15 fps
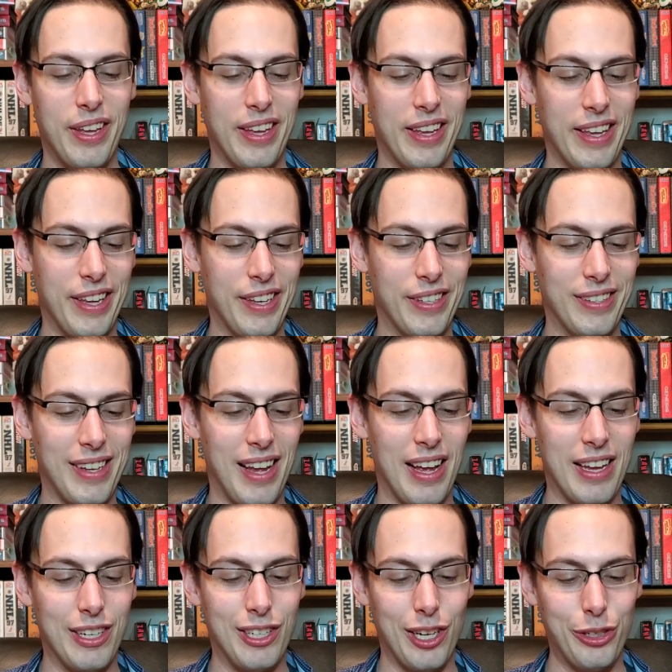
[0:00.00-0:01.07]
is uh,
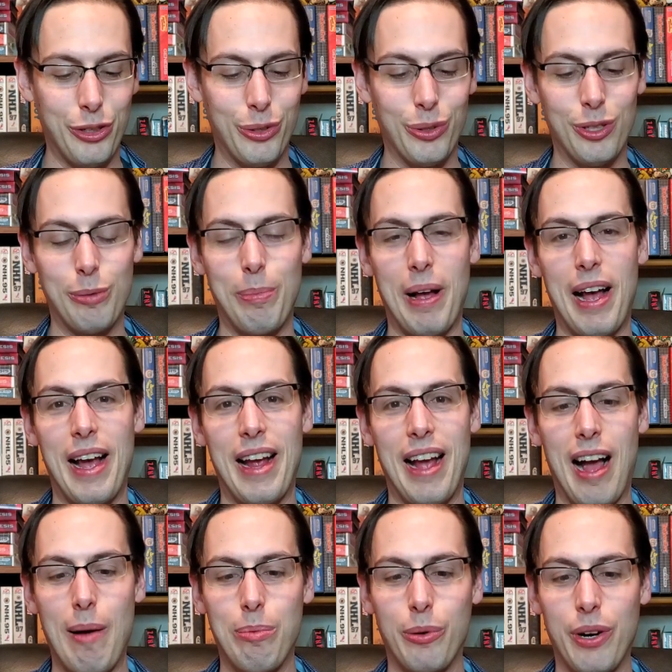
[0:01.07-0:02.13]
Industrial Spy
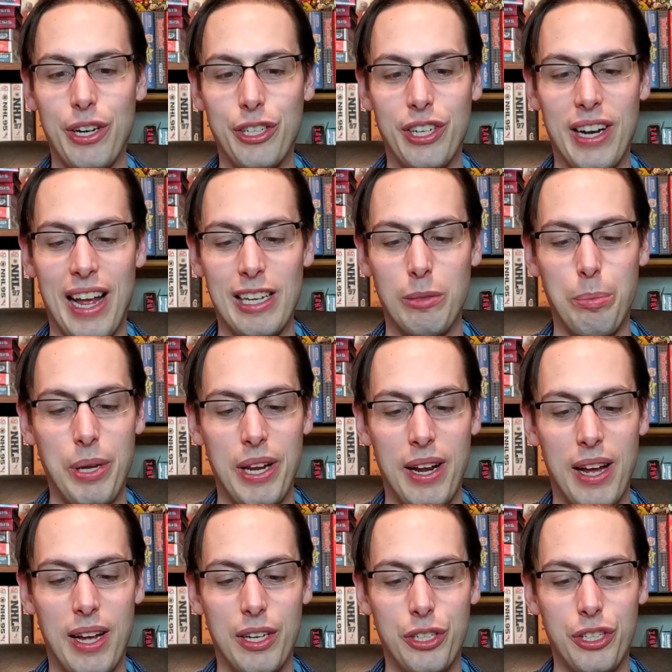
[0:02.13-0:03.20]
Operation
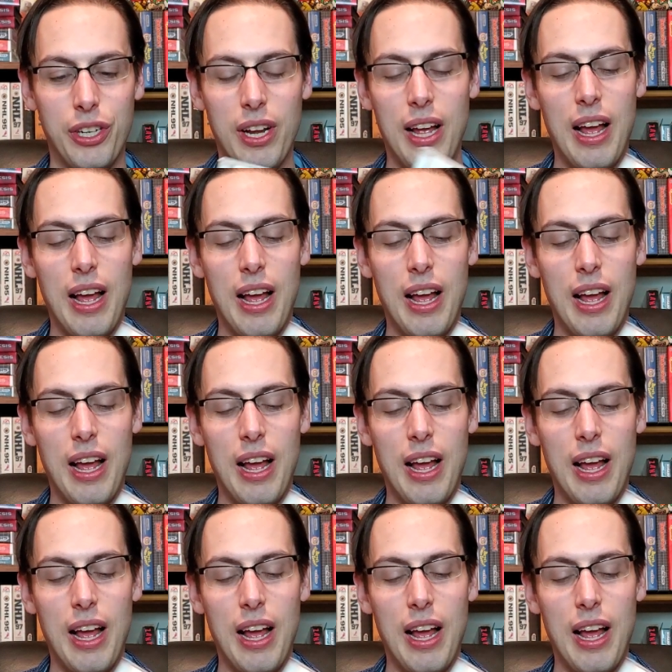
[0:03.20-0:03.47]
Espionage.